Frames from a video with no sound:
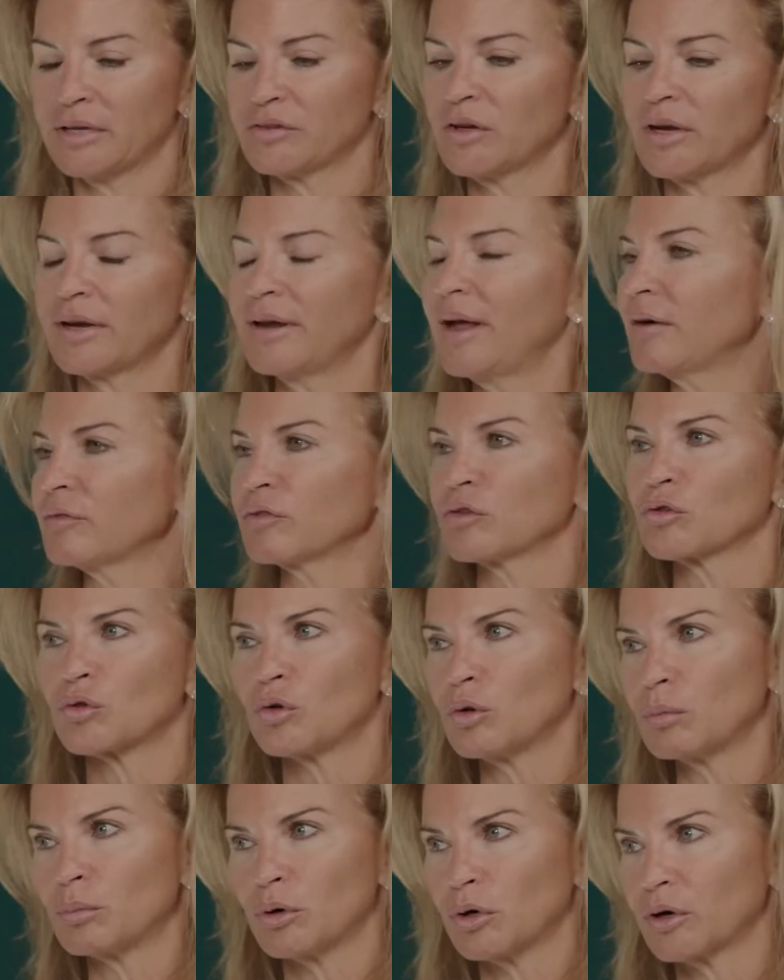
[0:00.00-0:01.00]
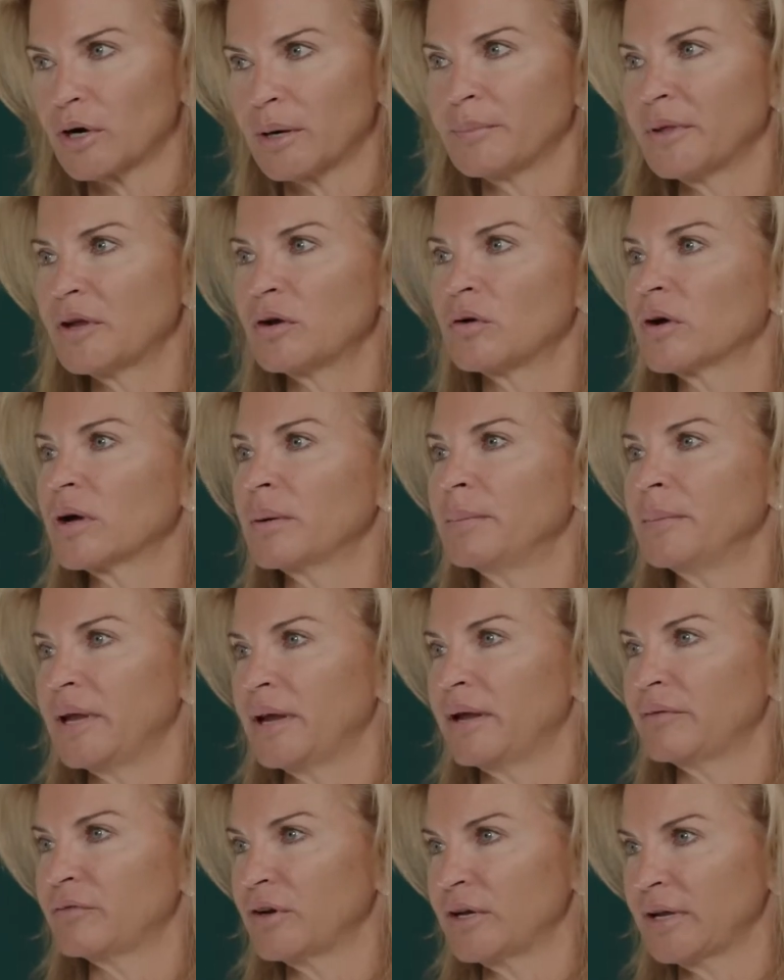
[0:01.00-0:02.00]
It's not an after school program. They don't come
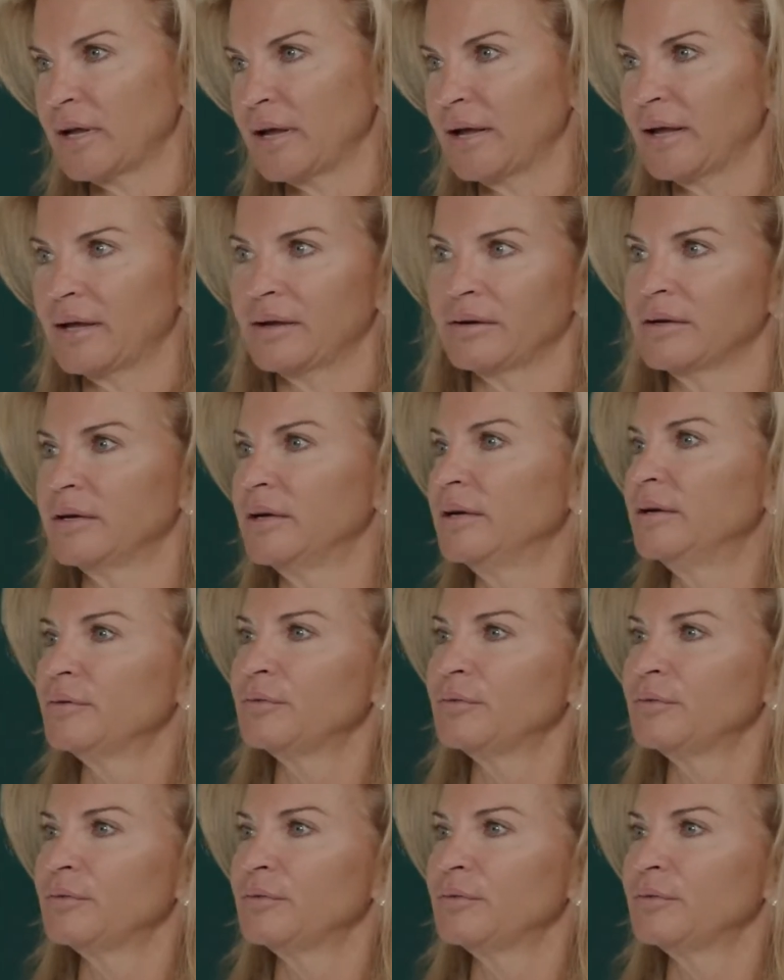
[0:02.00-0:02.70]
in every day at